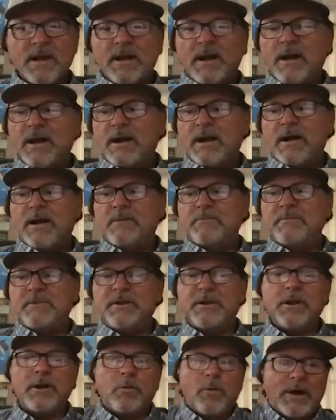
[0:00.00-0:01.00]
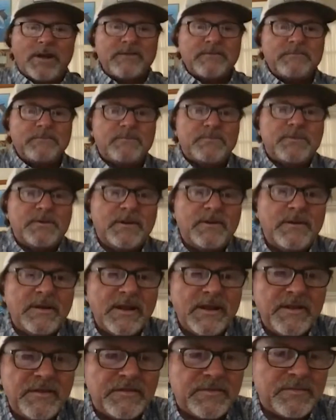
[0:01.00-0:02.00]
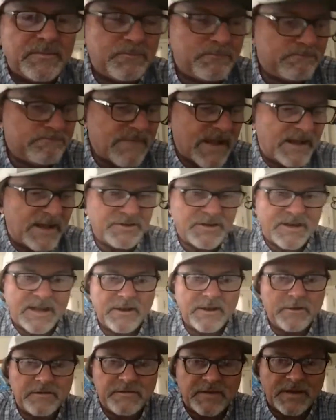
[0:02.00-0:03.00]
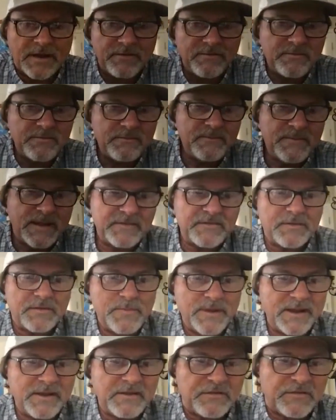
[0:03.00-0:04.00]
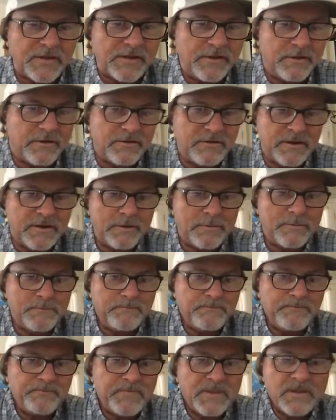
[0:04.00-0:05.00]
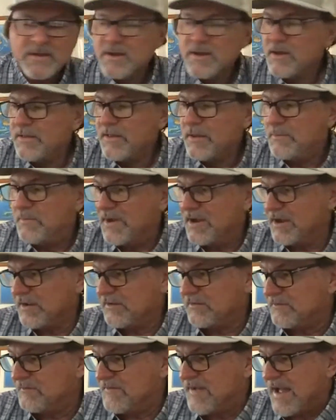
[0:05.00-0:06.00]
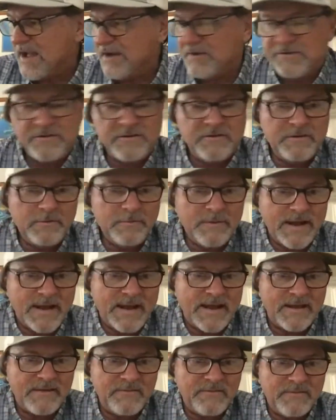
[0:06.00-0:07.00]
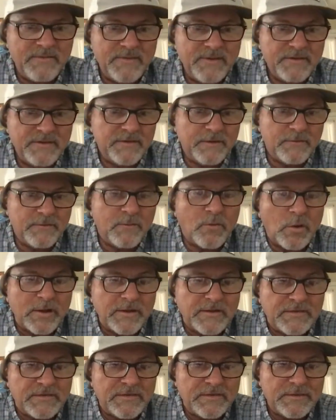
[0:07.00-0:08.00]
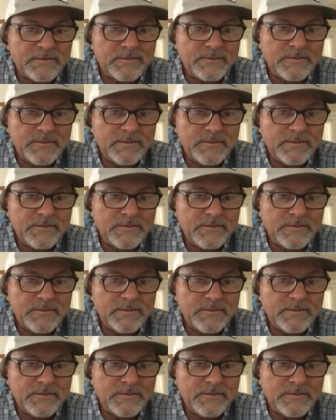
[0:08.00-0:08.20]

You know what is educate yourself. That's the biggest thing you can do. The biggest value you have is your voice.